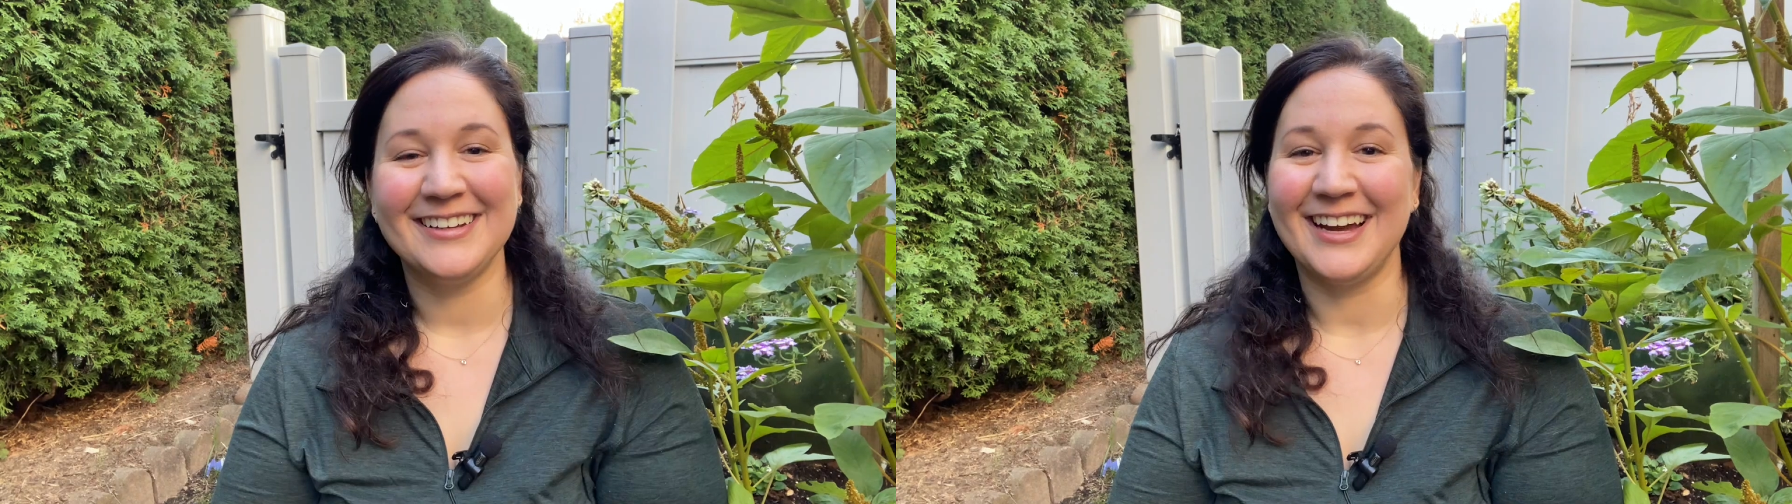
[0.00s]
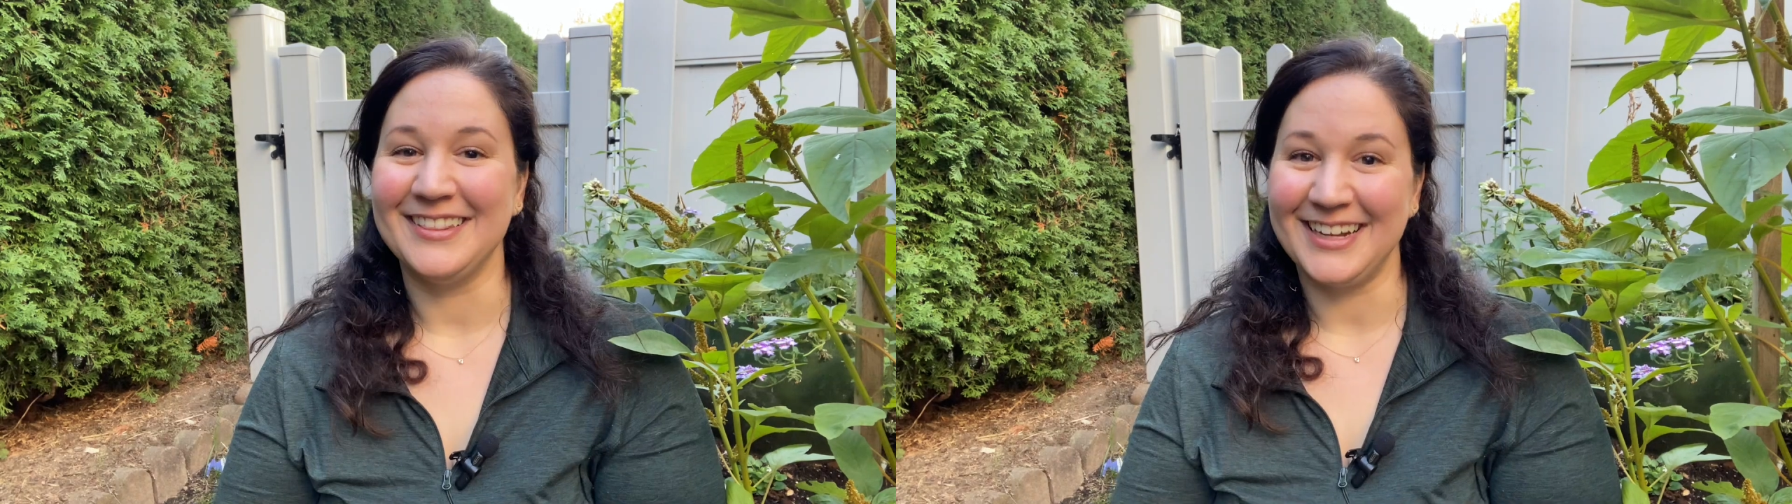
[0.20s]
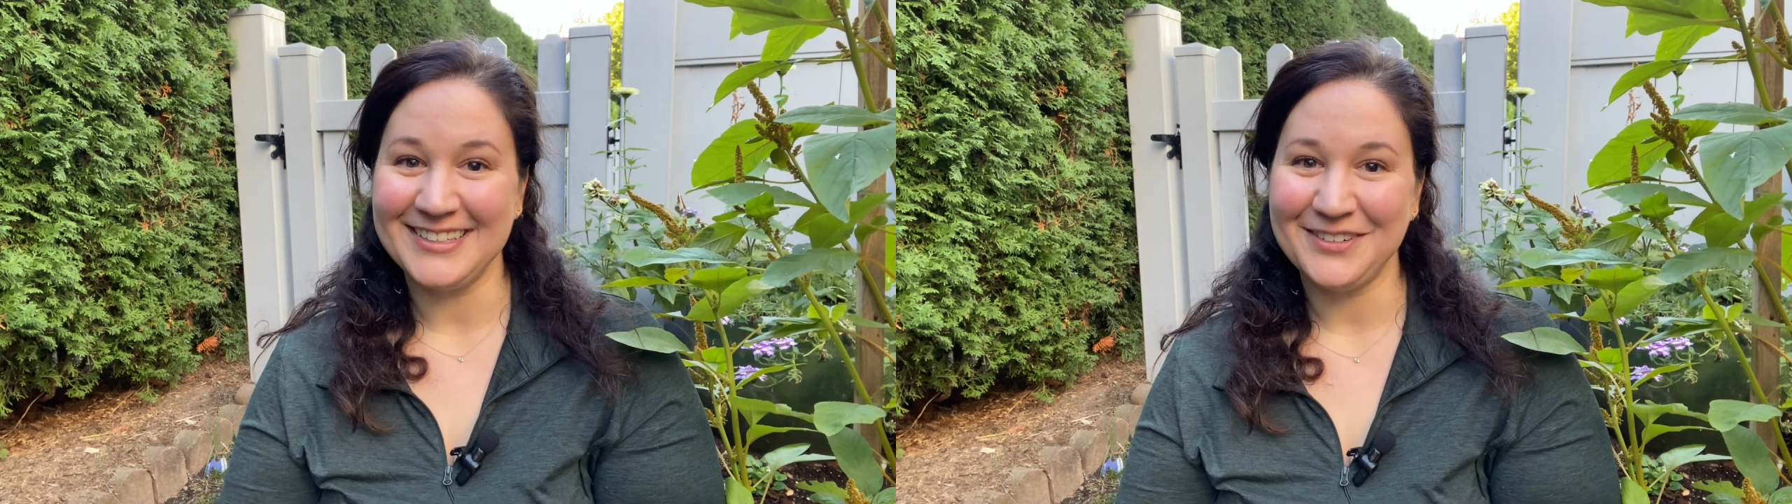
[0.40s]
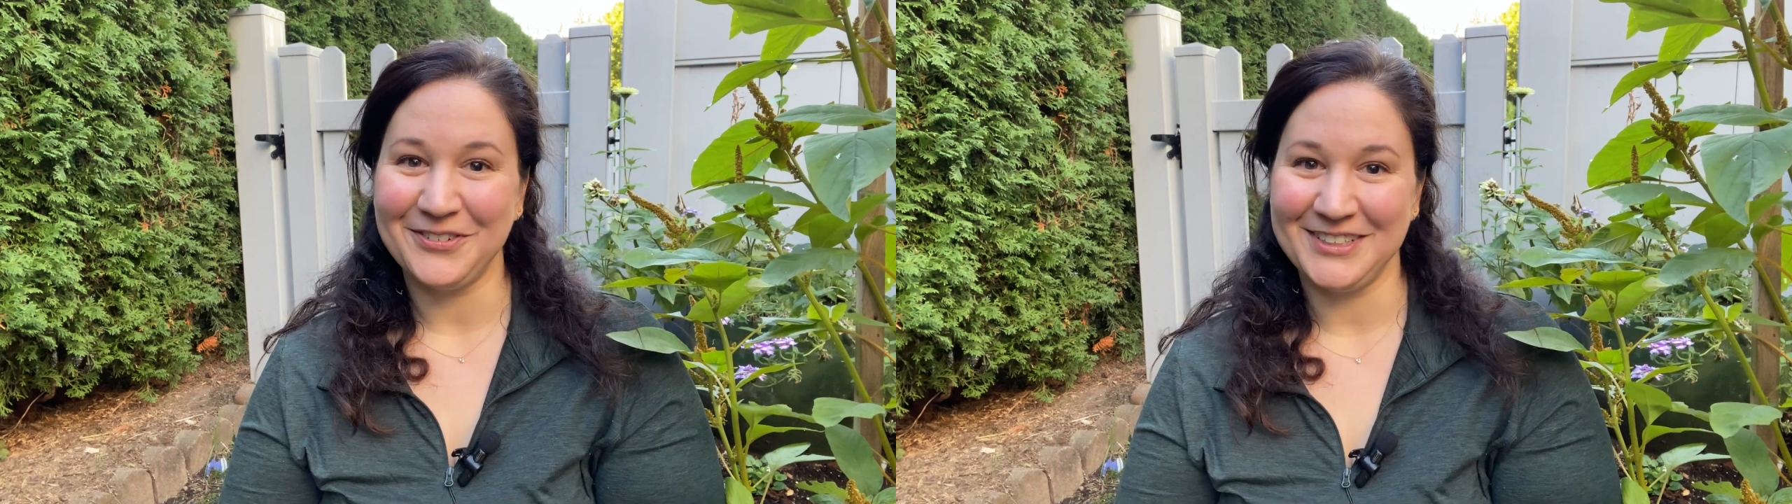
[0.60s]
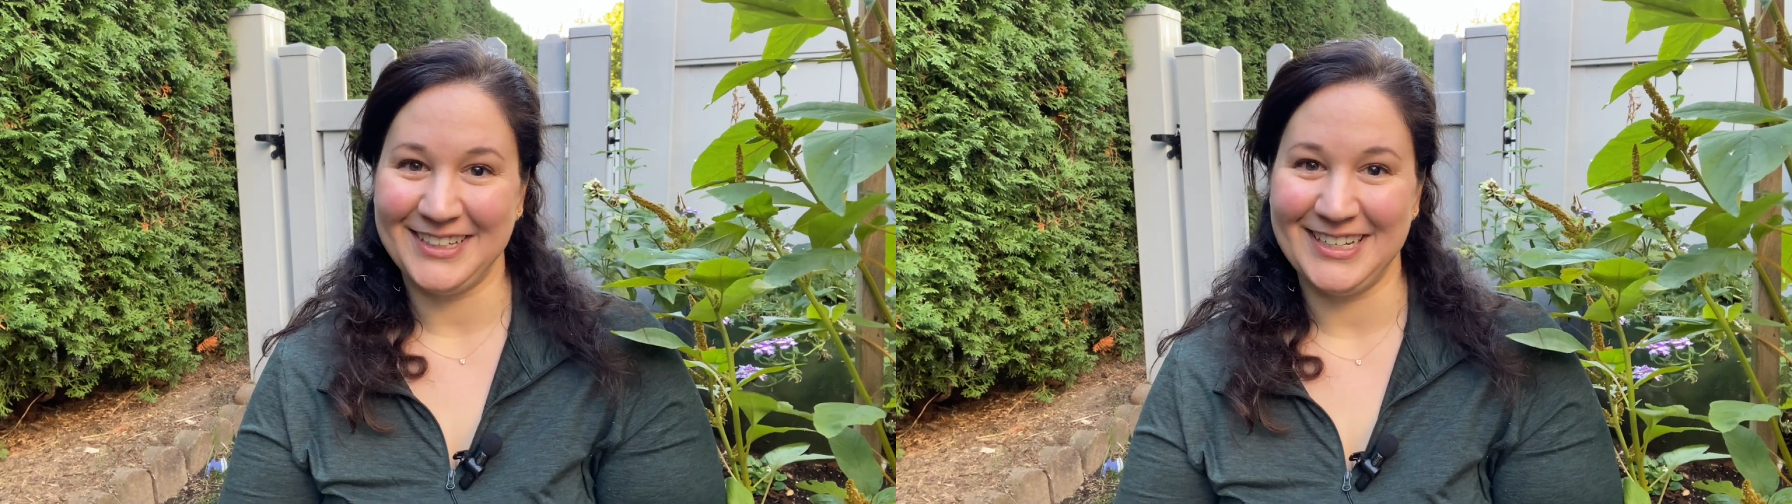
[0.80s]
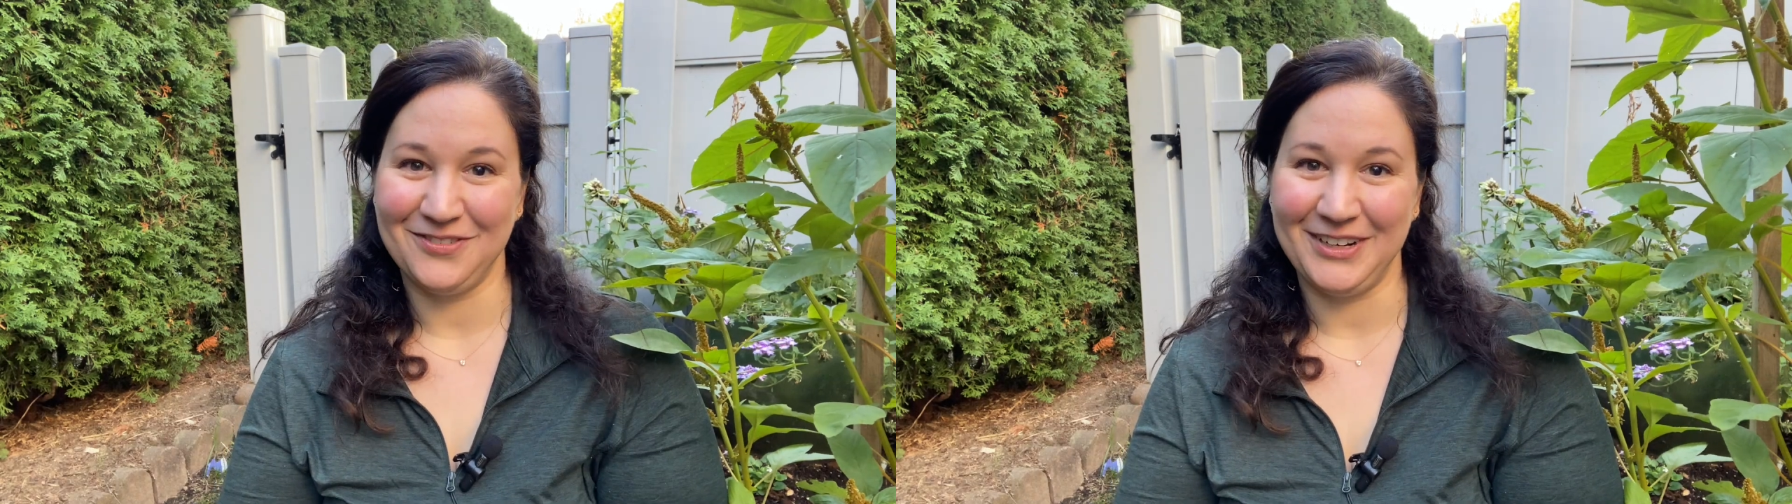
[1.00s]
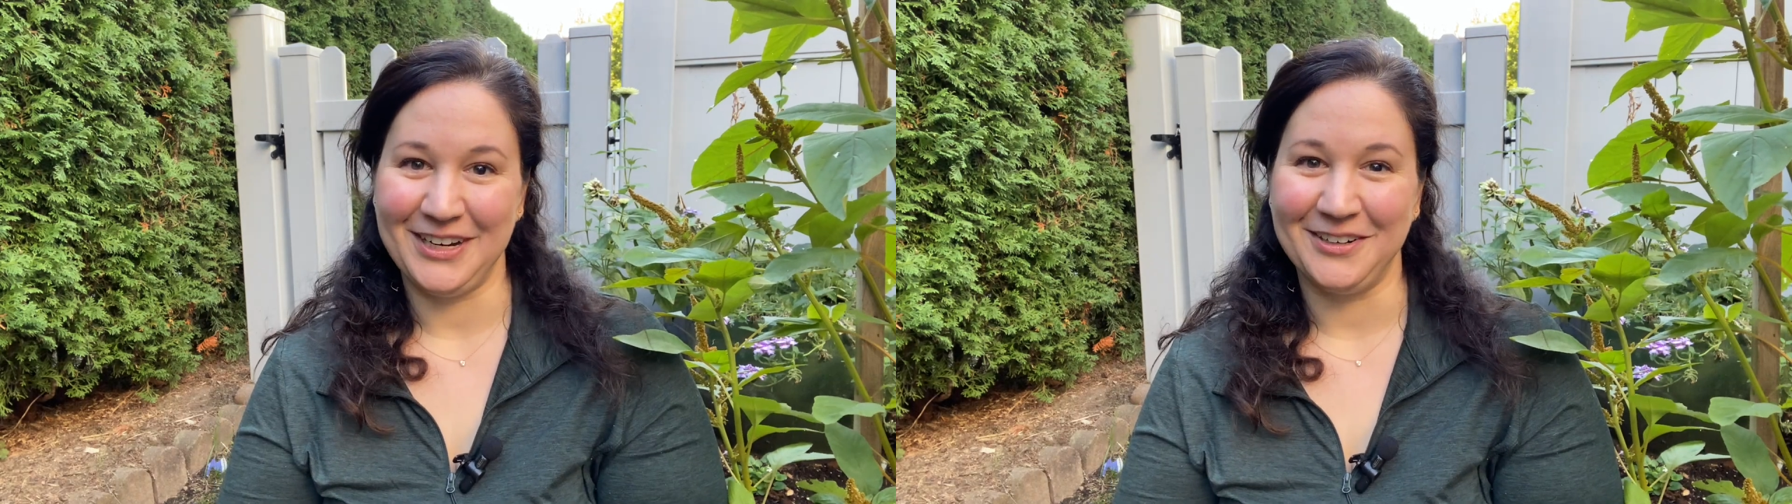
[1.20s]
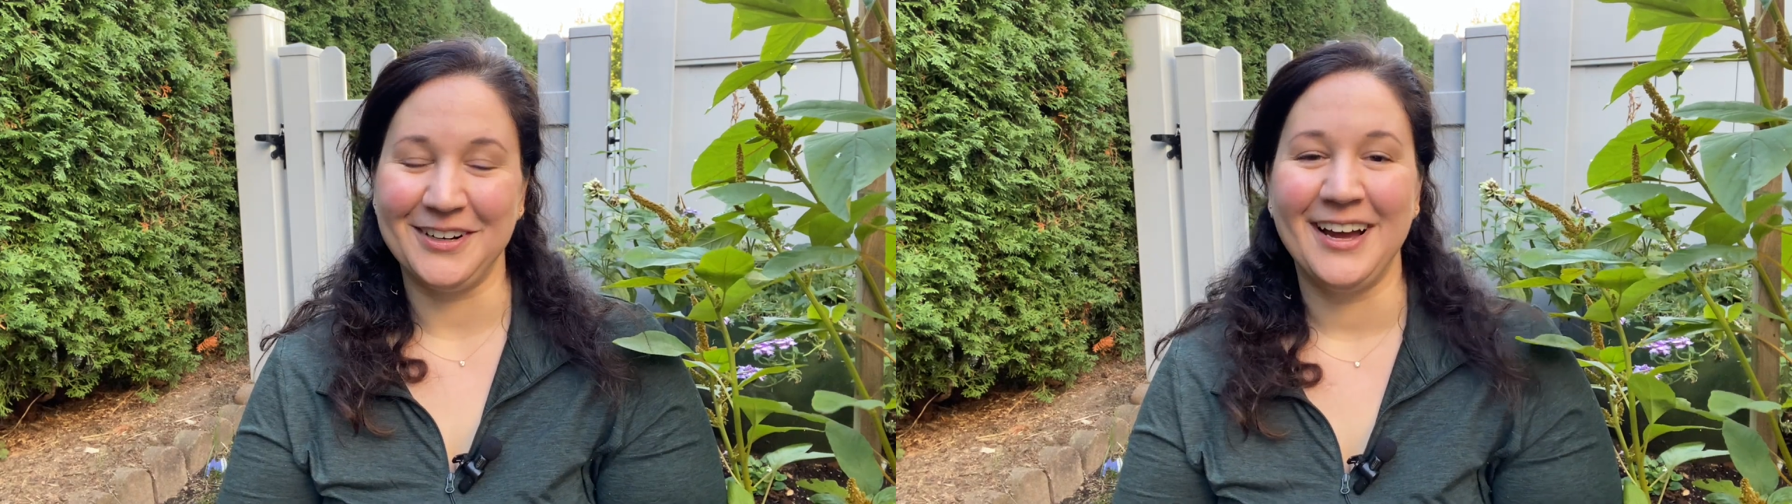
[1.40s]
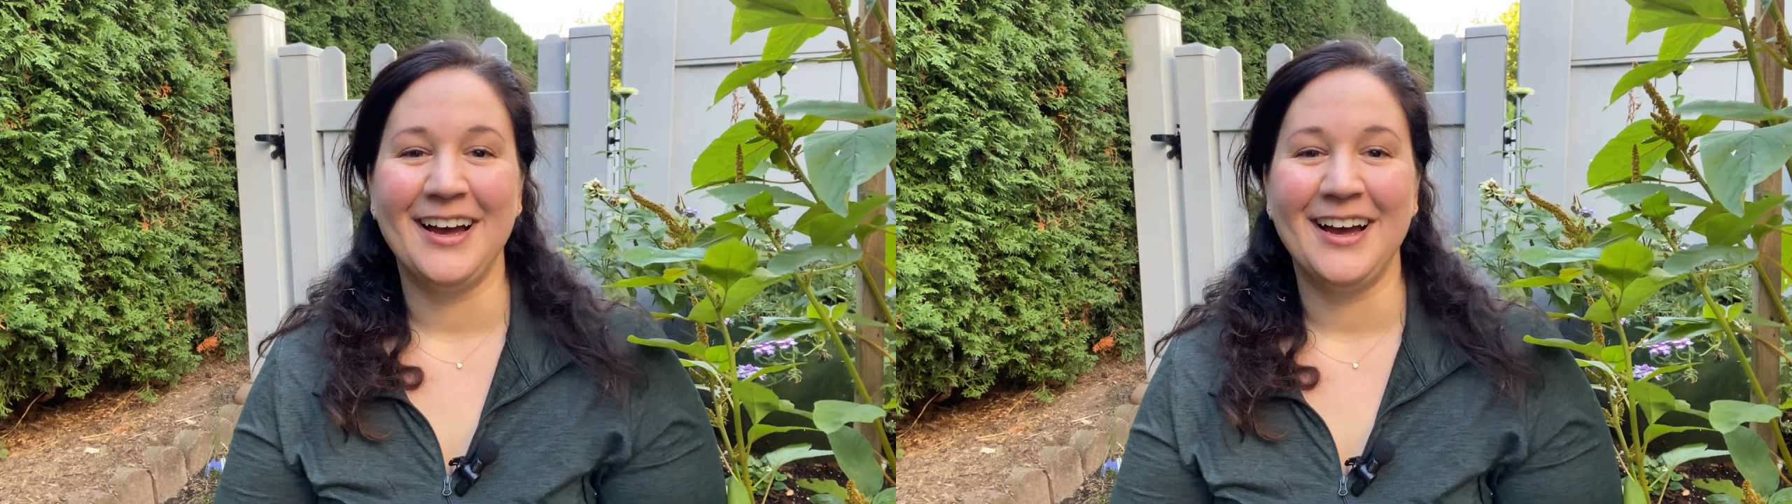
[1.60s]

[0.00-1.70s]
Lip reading: And that's it for today's video.